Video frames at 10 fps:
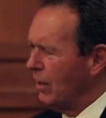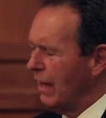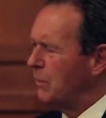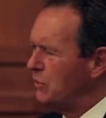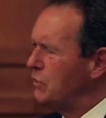I don't
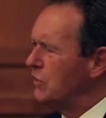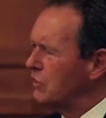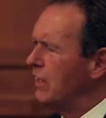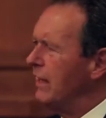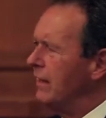like what you
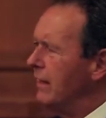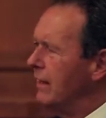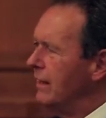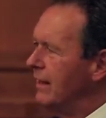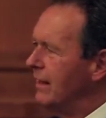just said.
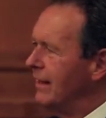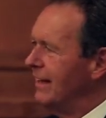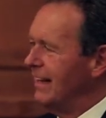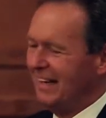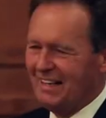
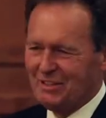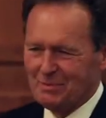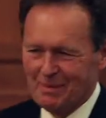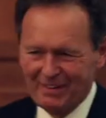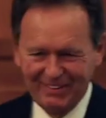And that's
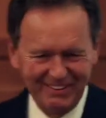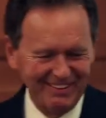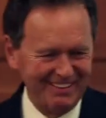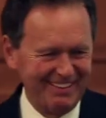his mother.